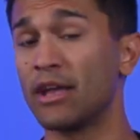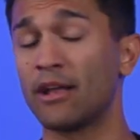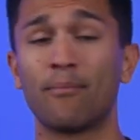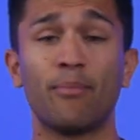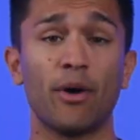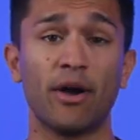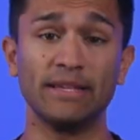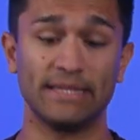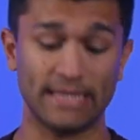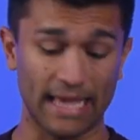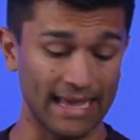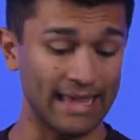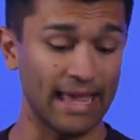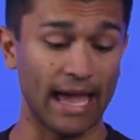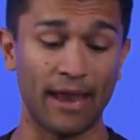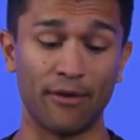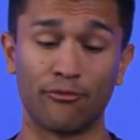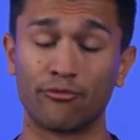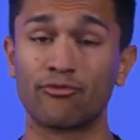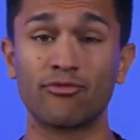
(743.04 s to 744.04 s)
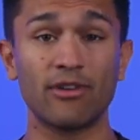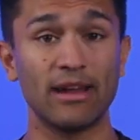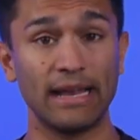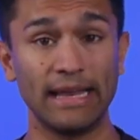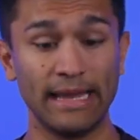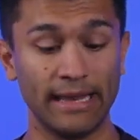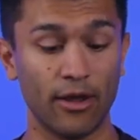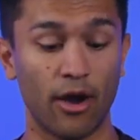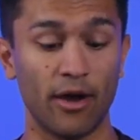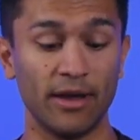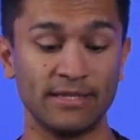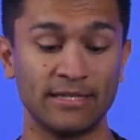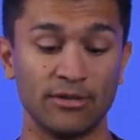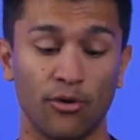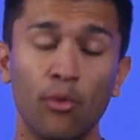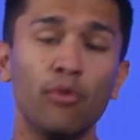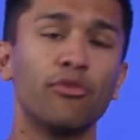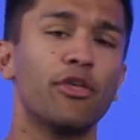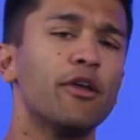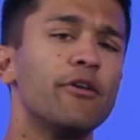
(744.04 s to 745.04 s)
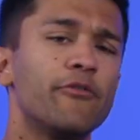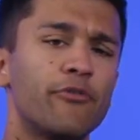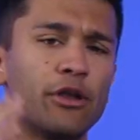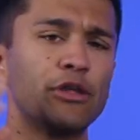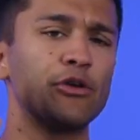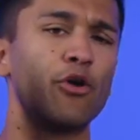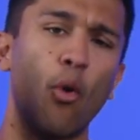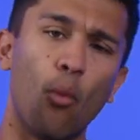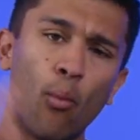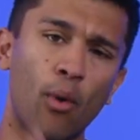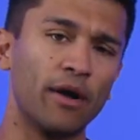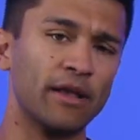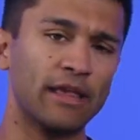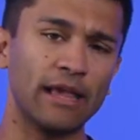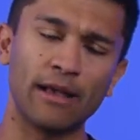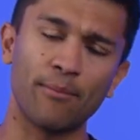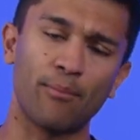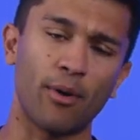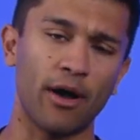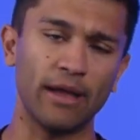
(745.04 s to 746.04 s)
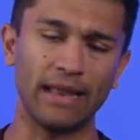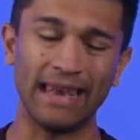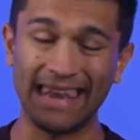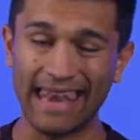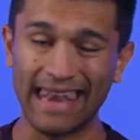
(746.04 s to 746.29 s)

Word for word: gigabytes, again, really nice. Although you've only got one gigabyte